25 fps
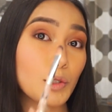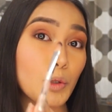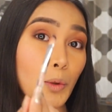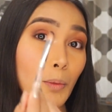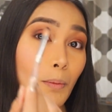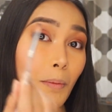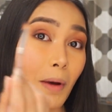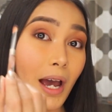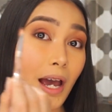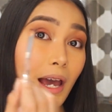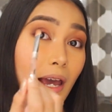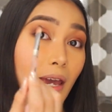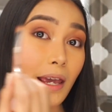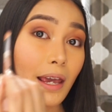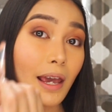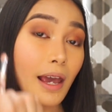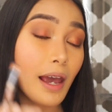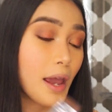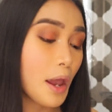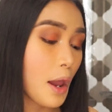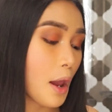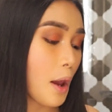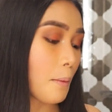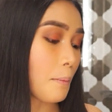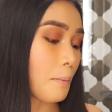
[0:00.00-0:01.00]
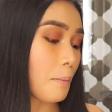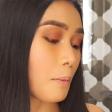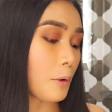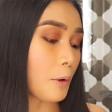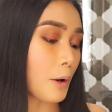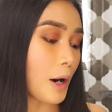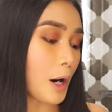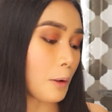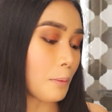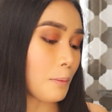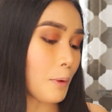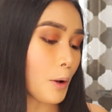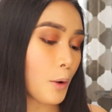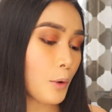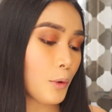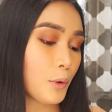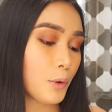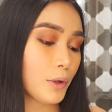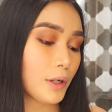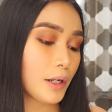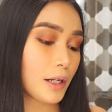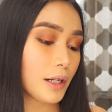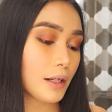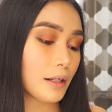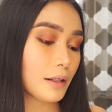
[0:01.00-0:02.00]
to my brow
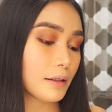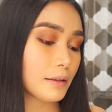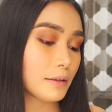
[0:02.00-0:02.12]
bone.